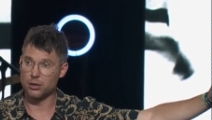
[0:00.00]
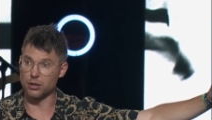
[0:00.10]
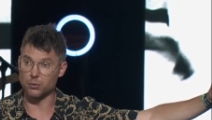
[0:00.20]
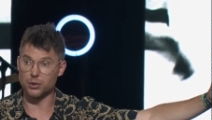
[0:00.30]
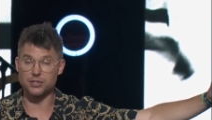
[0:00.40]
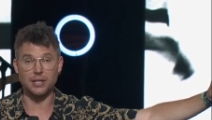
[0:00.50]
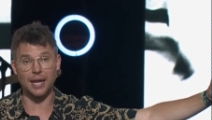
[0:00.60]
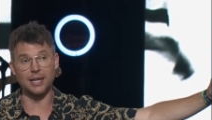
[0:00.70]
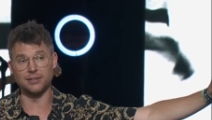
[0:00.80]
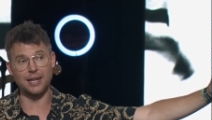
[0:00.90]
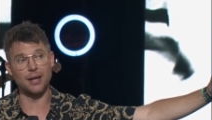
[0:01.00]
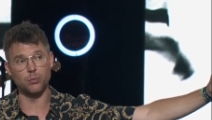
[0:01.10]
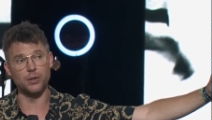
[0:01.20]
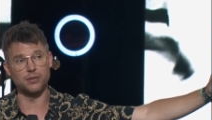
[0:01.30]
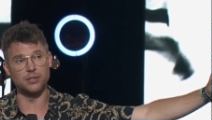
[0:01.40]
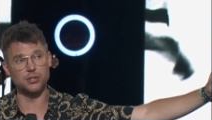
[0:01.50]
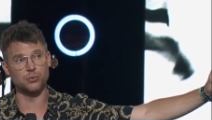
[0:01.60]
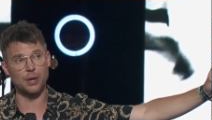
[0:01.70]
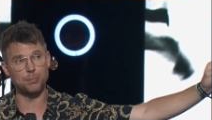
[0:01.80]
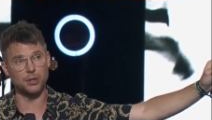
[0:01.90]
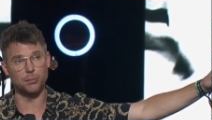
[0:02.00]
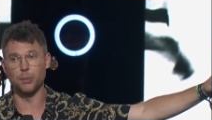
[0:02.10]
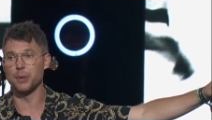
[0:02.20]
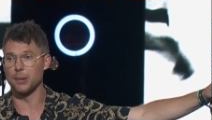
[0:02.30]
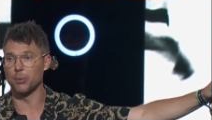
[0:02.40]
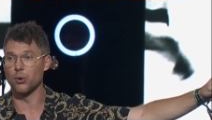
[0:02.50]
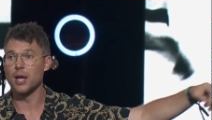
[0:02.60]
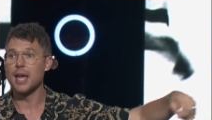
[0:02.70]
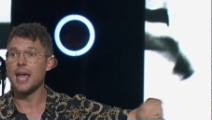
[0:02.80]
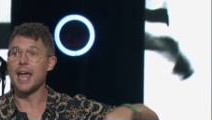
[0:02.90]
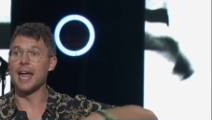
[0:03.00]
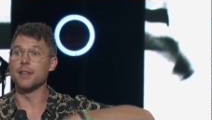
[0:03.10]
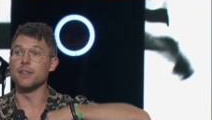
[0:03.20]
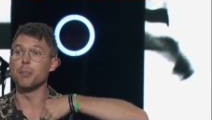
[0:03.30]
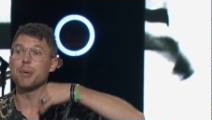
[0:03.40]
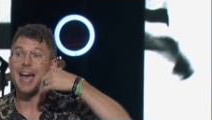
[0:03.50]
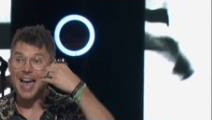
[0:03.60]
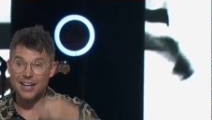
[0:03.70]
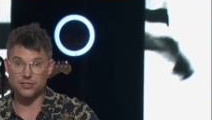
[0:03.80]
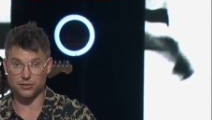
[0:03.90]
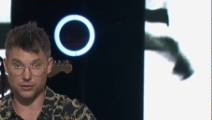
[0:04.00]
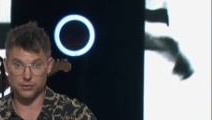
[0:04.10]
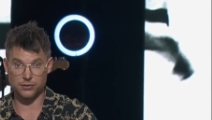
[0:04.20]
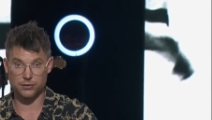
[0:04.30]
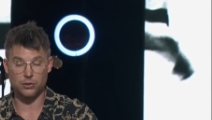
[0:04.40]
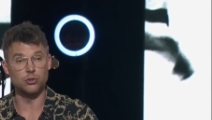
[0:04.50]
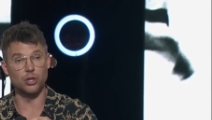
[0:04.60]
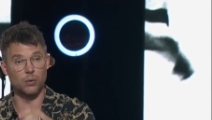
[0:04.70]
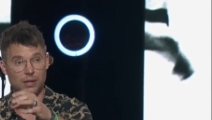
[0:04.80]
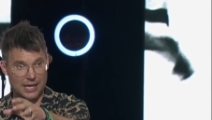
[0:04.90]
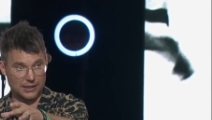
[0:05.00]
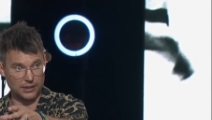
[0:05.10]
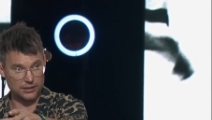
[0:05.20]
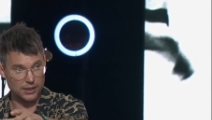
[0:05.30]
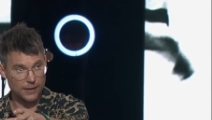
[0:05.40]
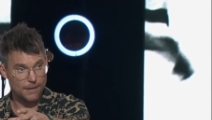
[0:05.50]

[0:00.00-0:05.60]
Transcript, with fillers: In other words, he hangs out with disreputable people, and the pastors don't like it.